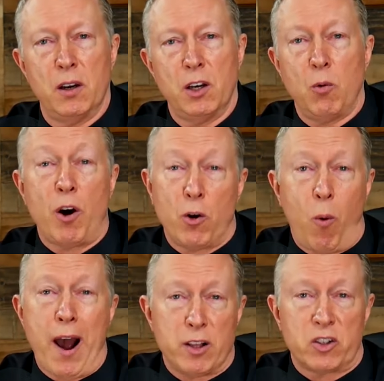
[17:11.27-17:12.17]
You want to know
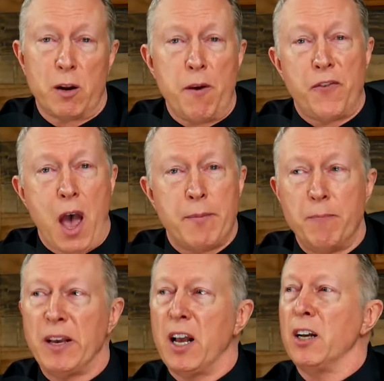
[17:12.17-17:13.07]
why there's going to be famine?
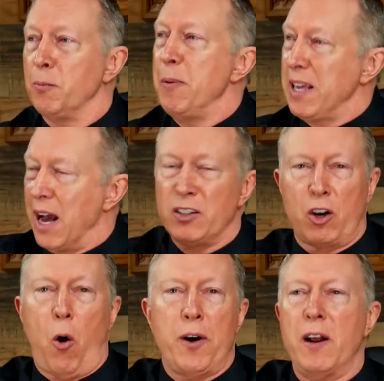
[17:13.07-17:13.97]
Because
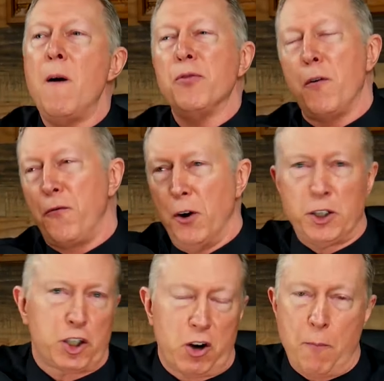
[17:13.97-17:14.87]
according to the
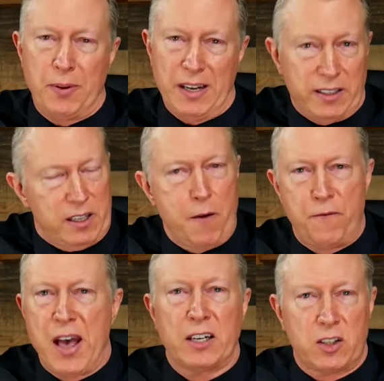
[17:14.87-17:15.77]
first trumpet is the
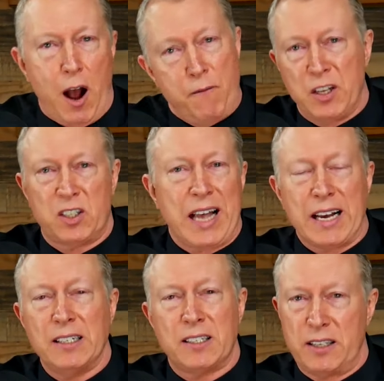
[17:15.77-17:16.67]
effects of the
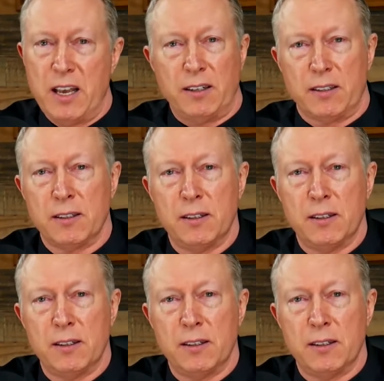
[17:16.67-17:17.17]
second seal.